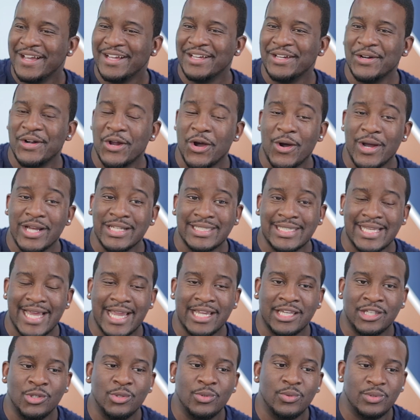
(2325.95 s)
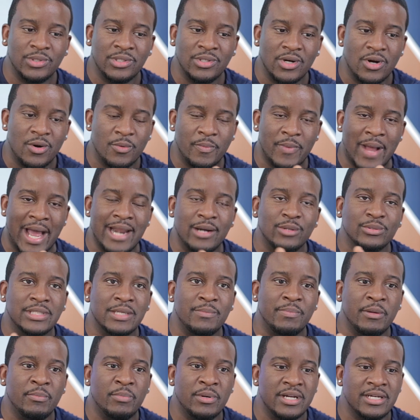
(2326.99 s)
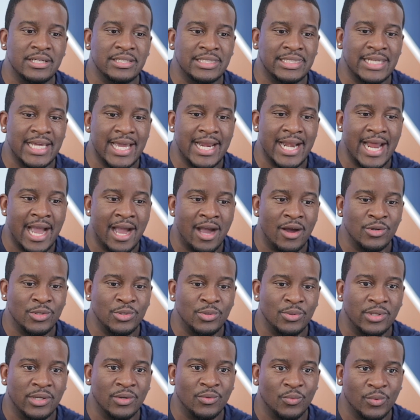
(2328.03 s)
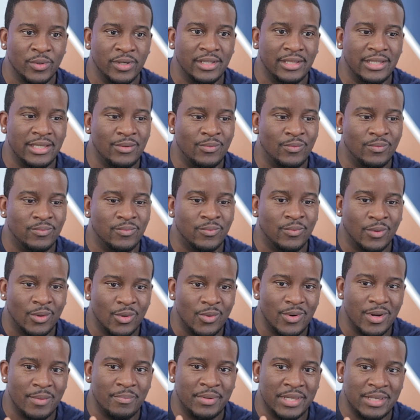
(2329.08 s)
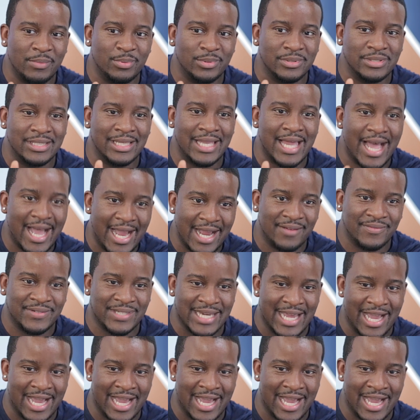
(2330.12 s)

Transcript: You know, it's like I don't think people understand how you can really ruin people's lives